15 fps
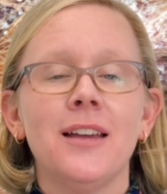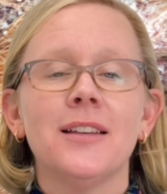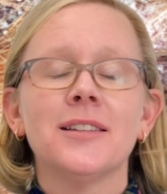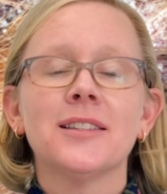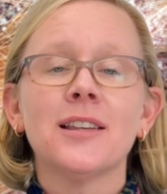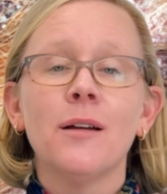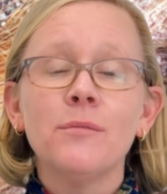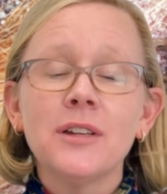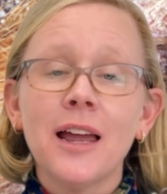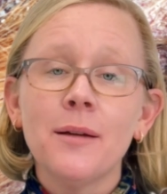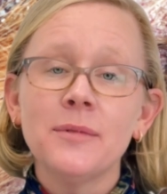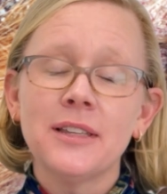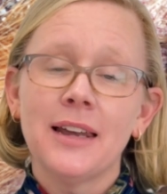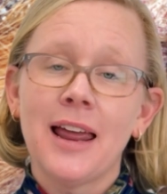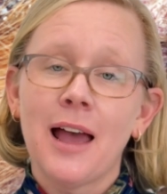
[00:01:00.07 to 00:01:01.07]

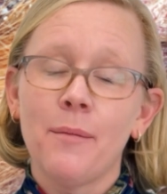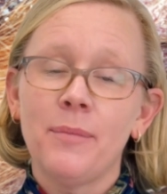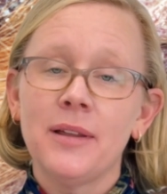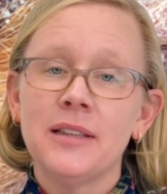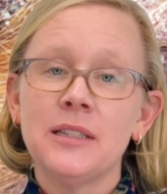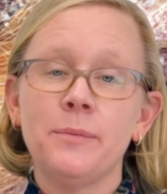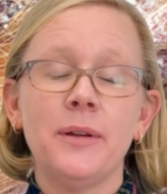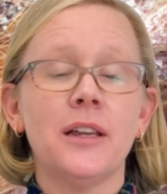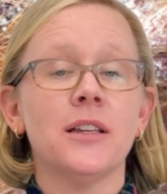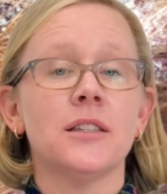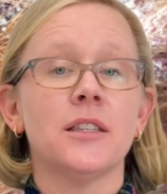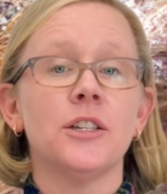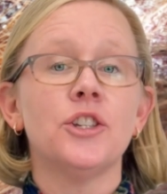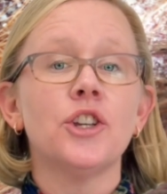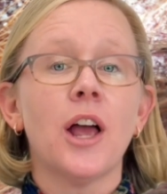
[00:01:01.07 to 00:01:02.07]
sometimes it happens because
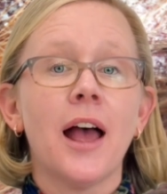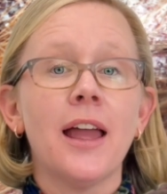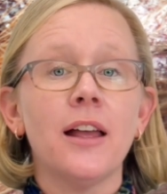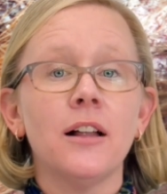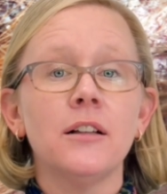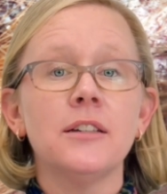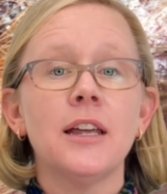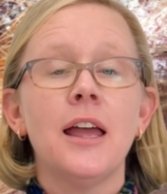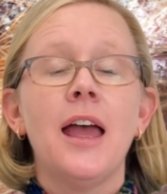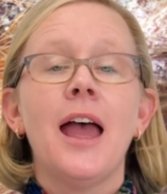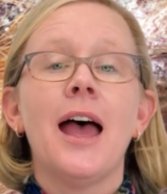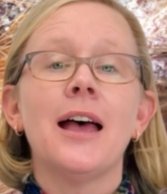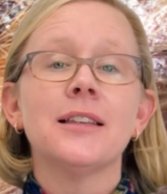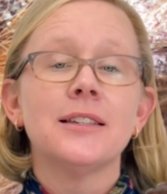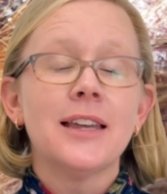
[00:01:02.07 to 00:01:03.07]
the child
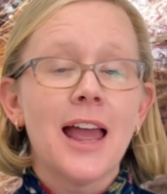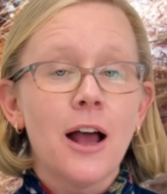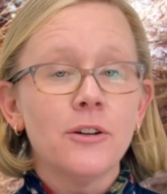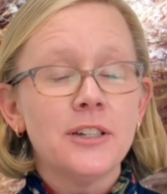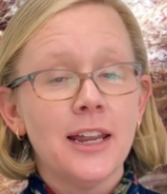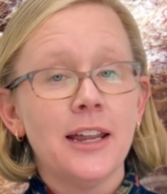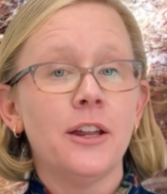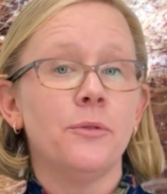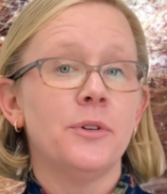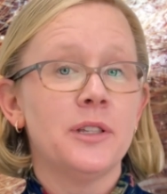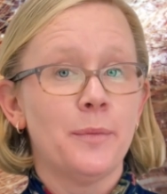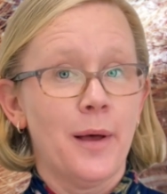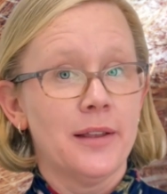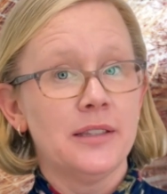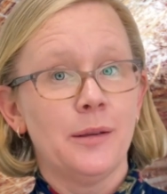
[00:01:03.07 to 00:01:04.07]
has now taken
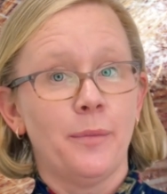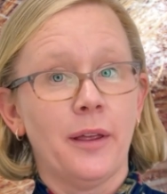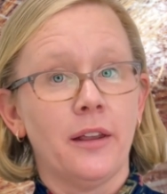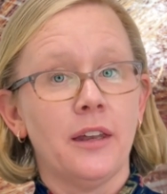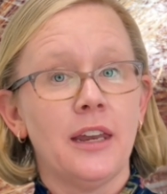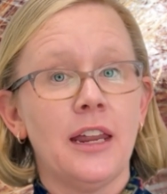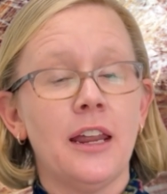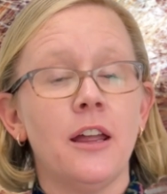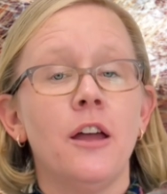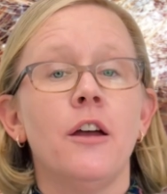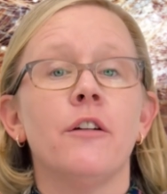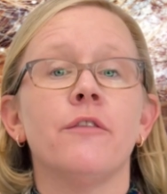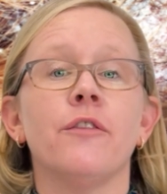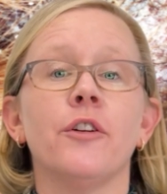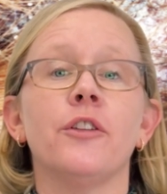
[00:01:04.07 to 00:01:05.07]
responsibility
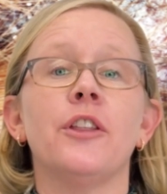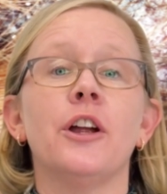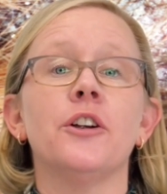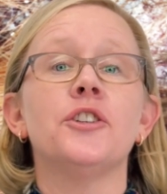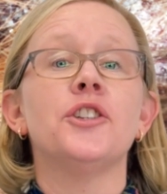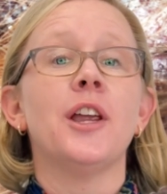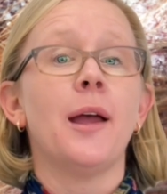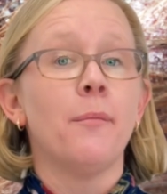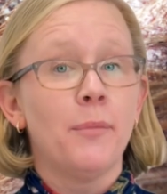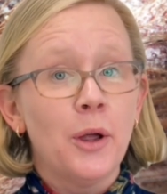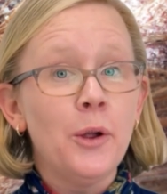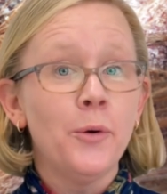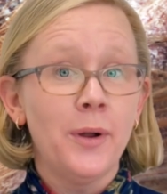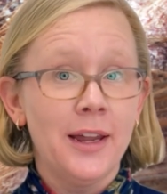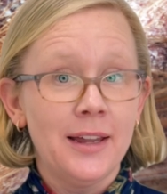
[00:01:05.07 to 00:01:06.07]
for their
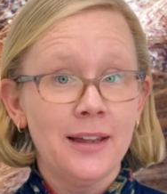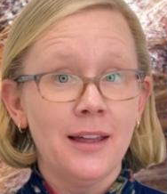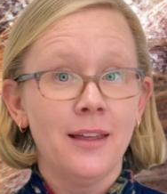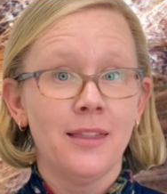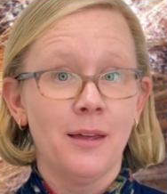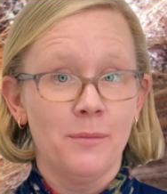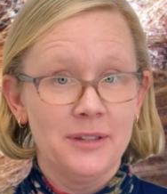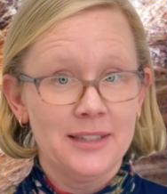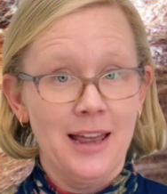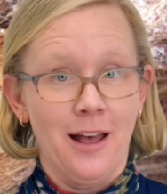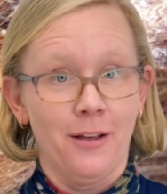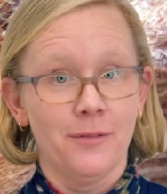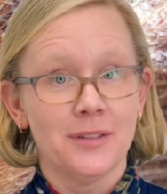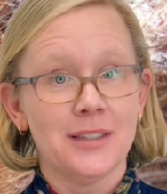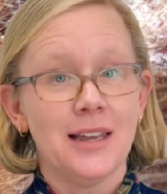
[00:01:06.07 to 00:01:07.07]
shampooing
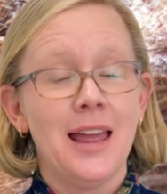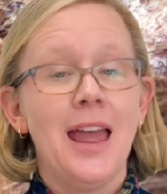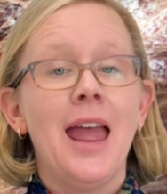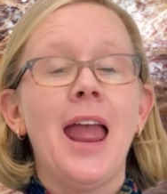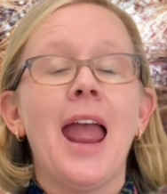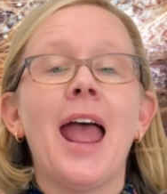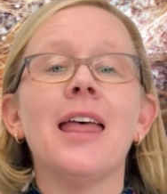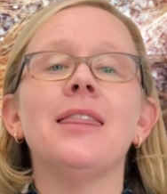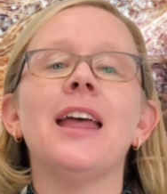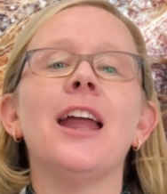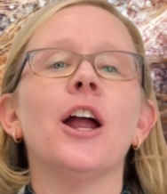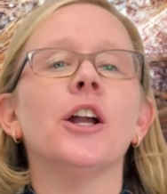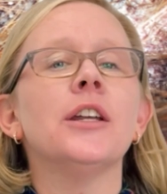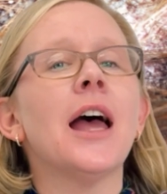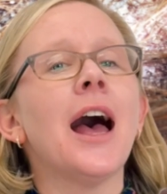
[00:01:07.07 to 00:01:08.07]
themselves, and they
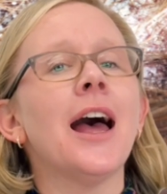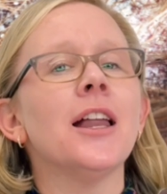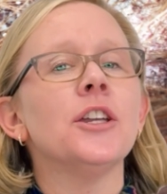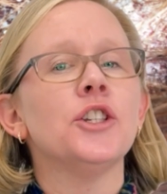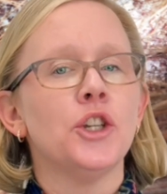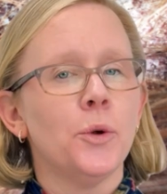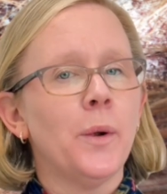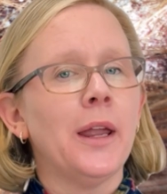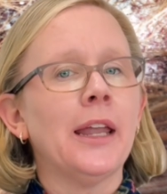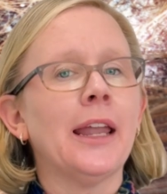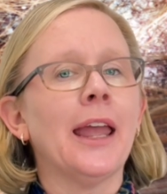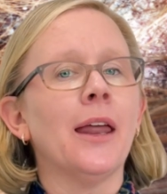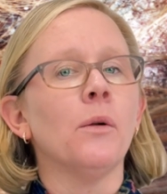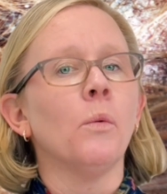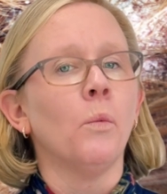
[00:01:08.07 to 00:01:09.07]
are not doing
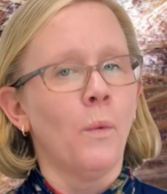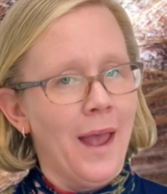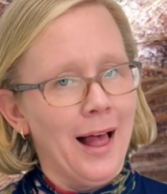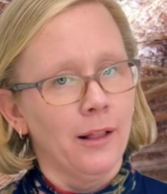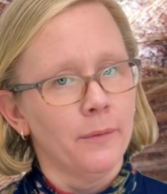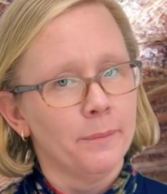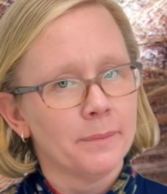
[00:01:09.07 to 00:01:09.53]
it well.